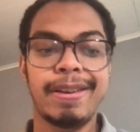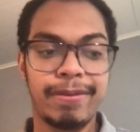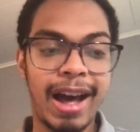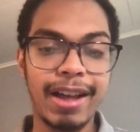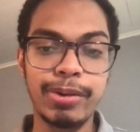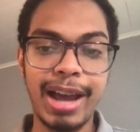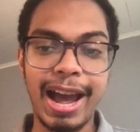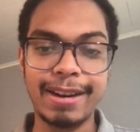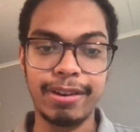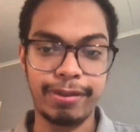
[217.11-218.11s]
valued
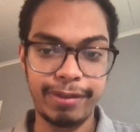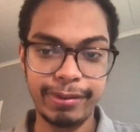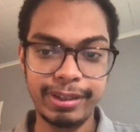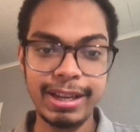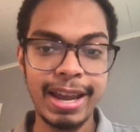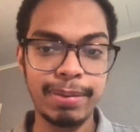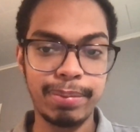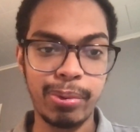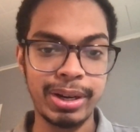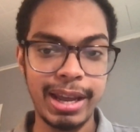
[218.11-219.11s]
at a
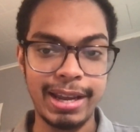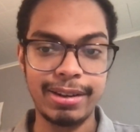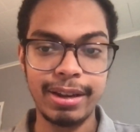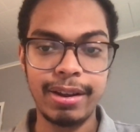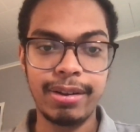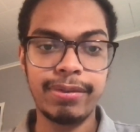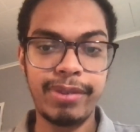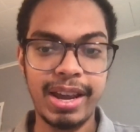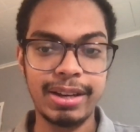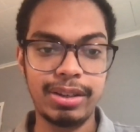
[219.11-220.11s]
58.8
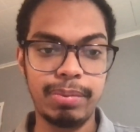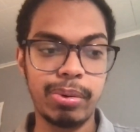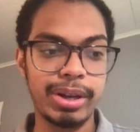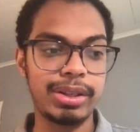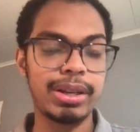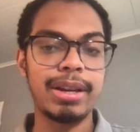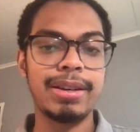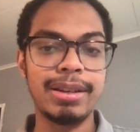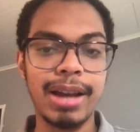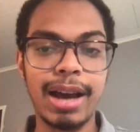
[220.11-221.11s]
fantasy points.
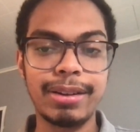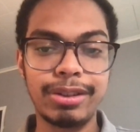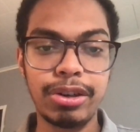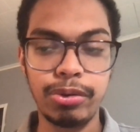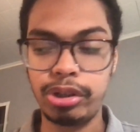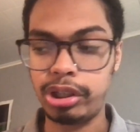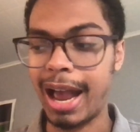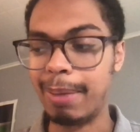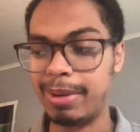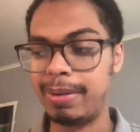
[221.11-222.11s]
Not too shabby